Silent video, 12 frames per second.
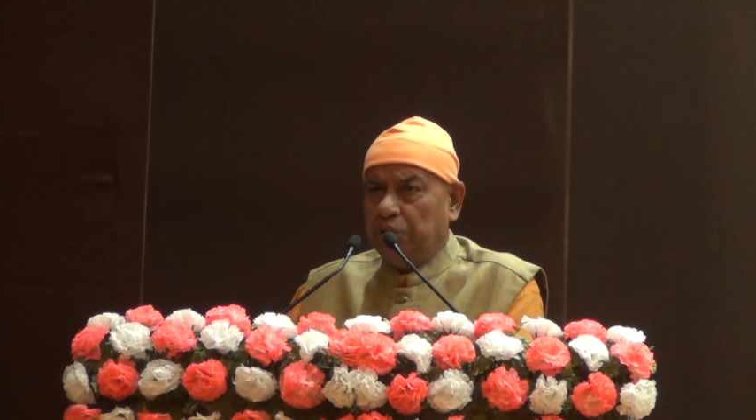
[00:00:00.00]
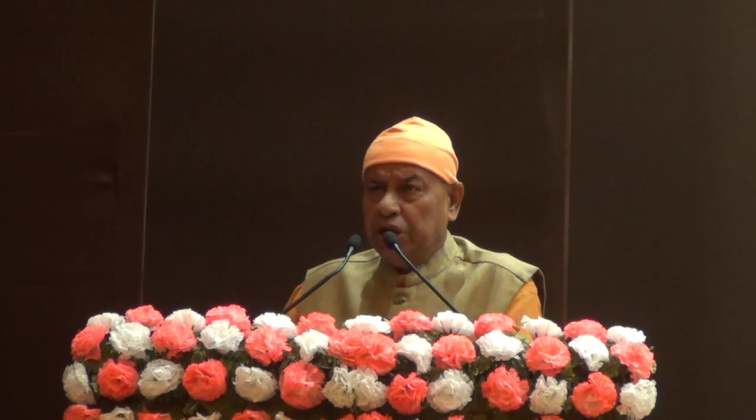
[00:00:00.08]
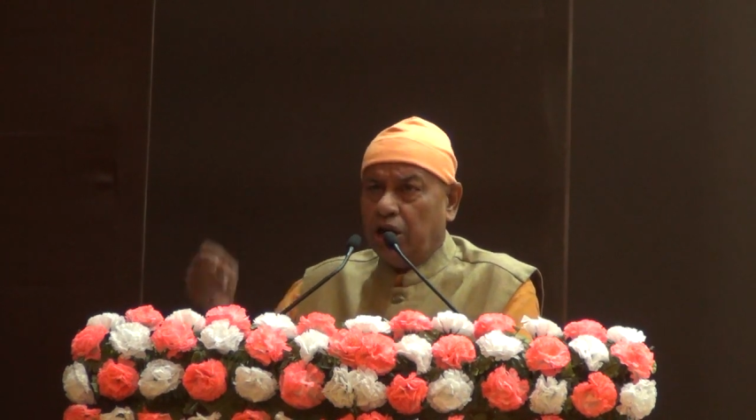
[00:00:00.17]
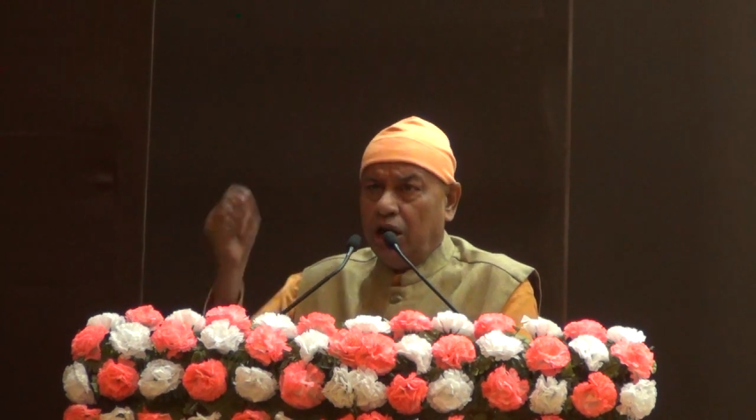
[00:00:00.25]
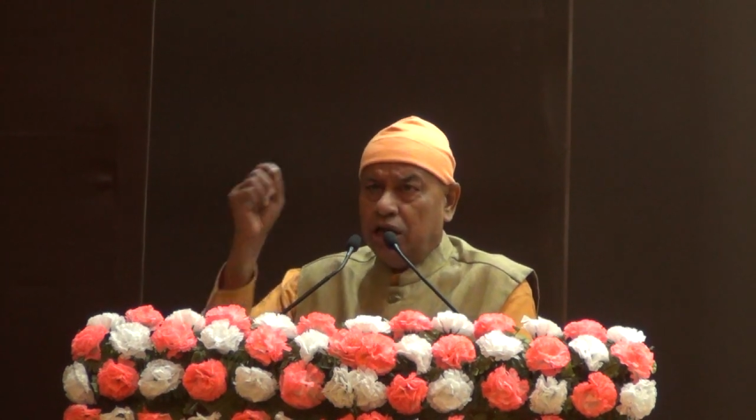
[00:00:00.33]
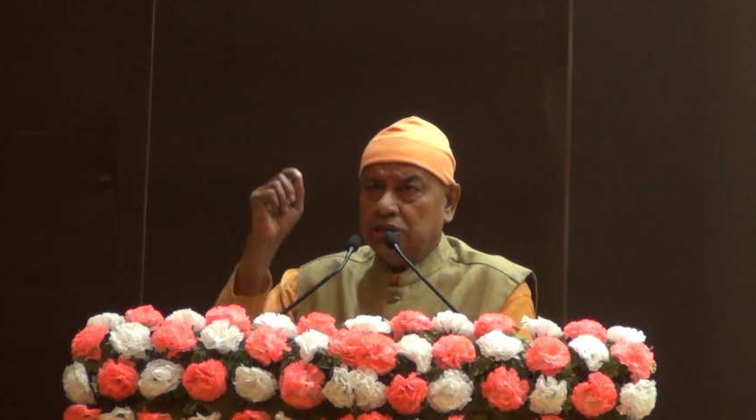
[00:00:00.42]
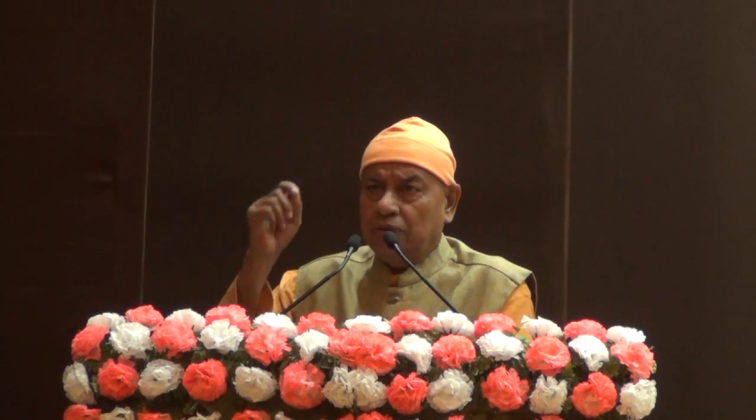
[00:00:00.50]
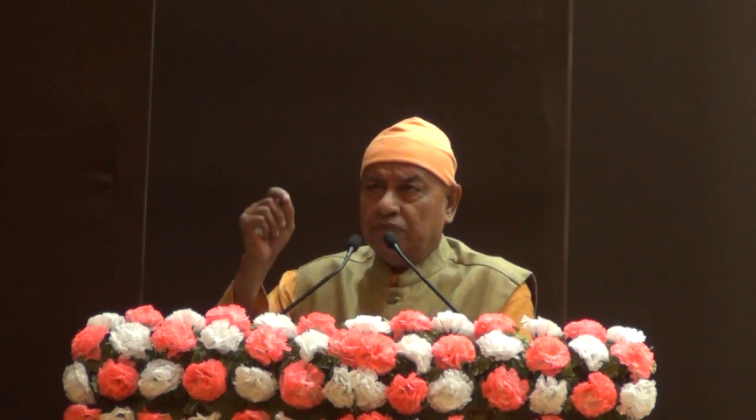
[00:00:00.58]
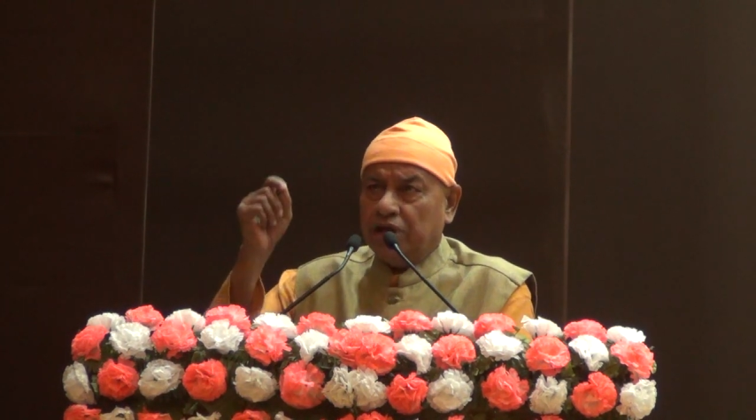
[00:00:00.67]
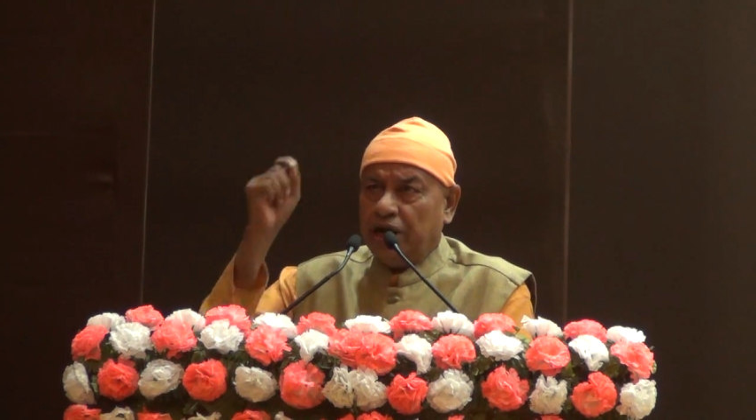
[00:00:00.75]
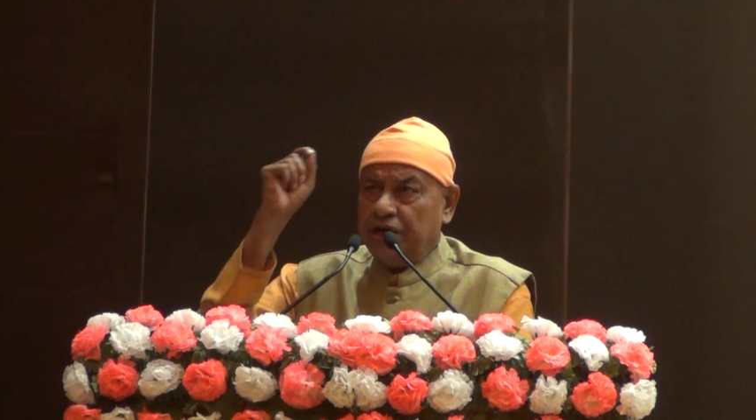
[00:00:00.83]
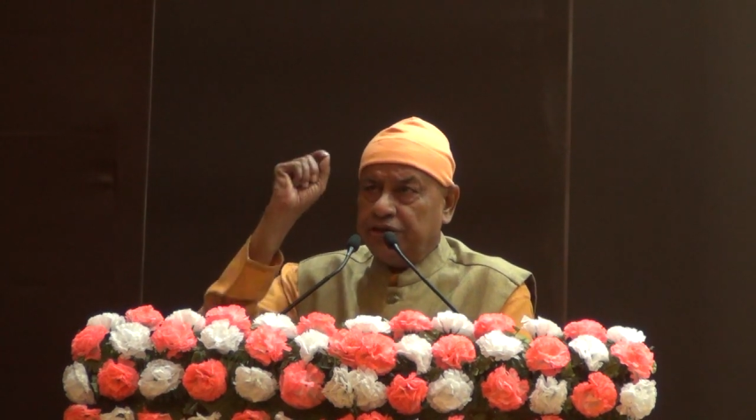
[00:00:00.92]
because
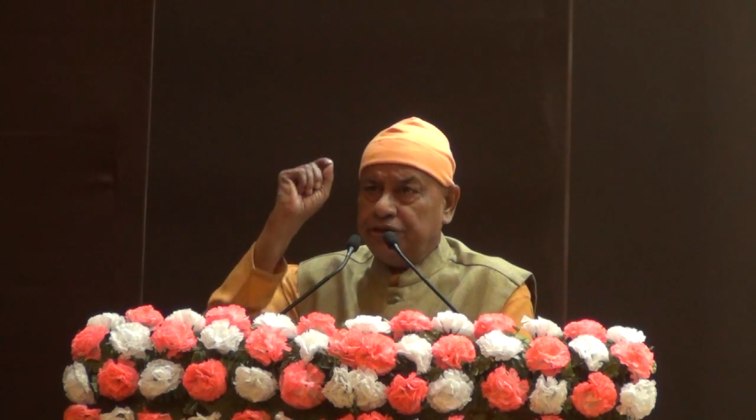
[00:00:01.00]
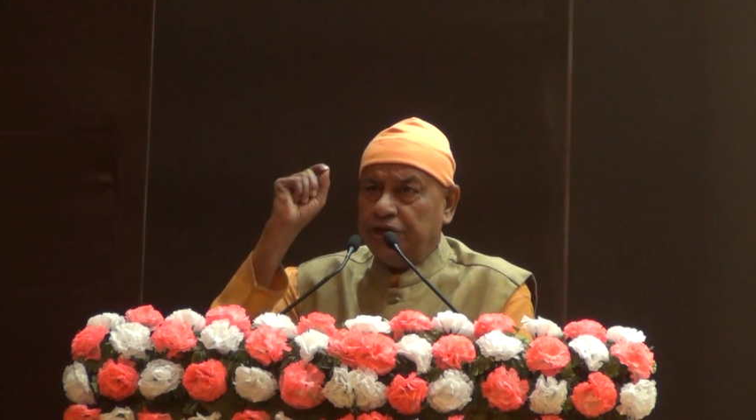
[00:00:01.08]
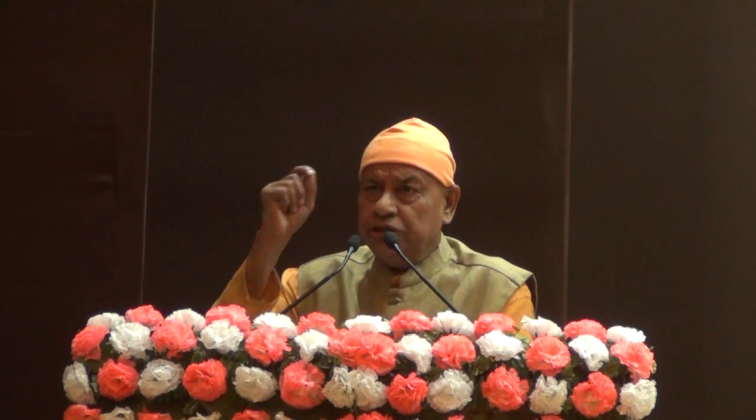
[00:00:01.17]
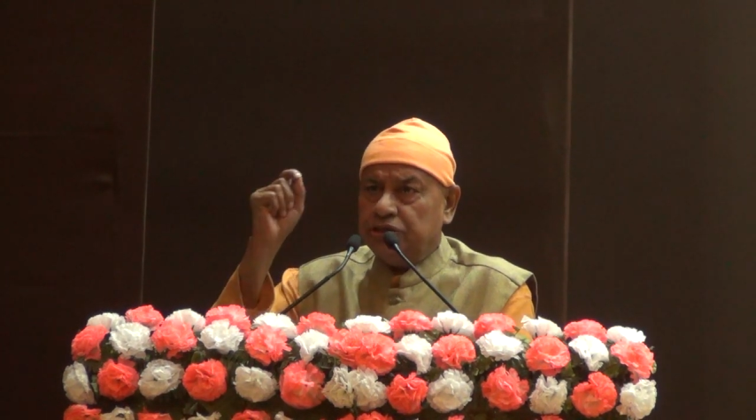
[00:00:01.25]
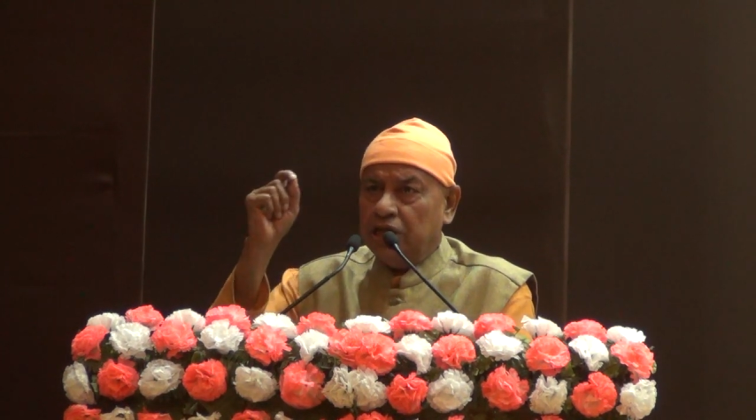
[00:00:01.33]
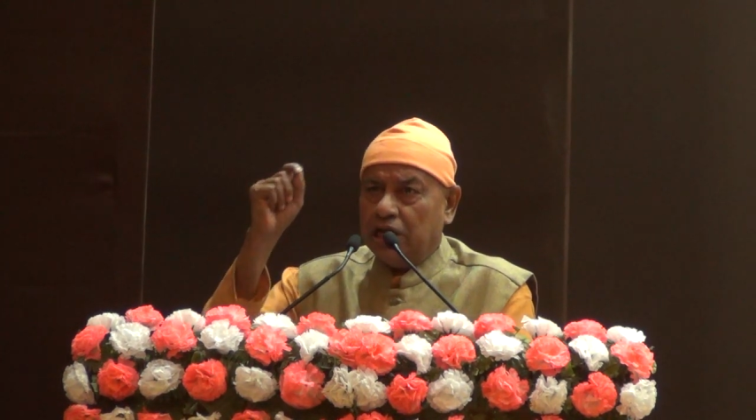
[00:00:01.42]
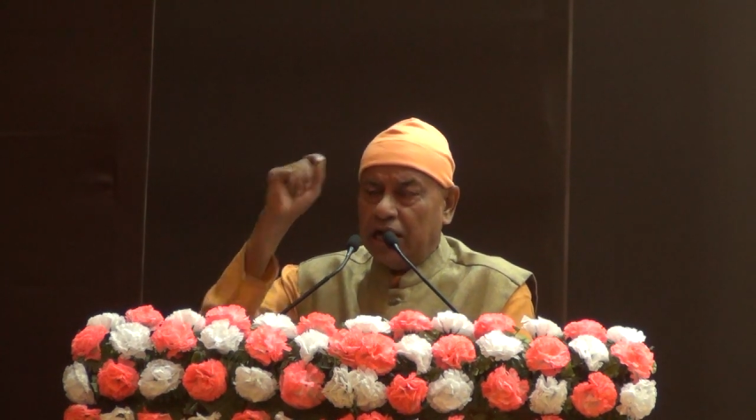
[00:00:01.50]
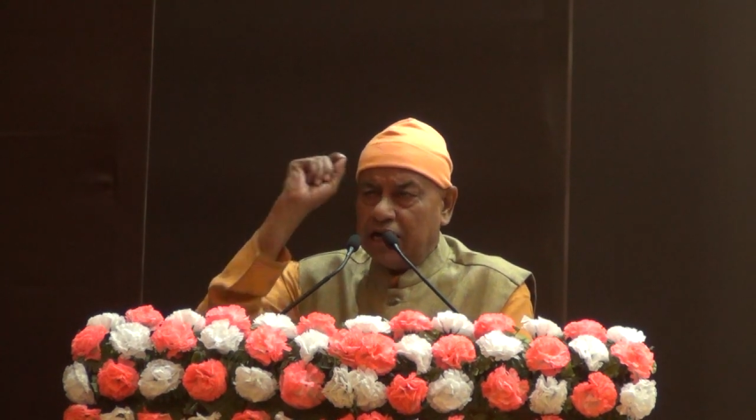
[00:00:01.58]
of great teaching,